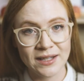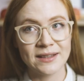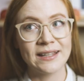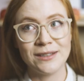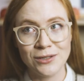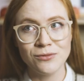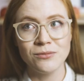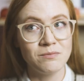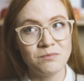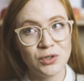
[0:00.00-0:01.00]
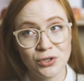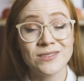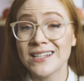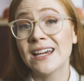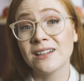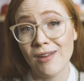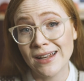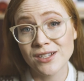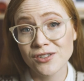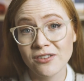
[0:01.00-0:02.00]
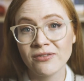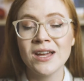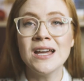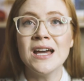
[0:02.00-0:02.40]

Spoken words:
that like you should take advantage of,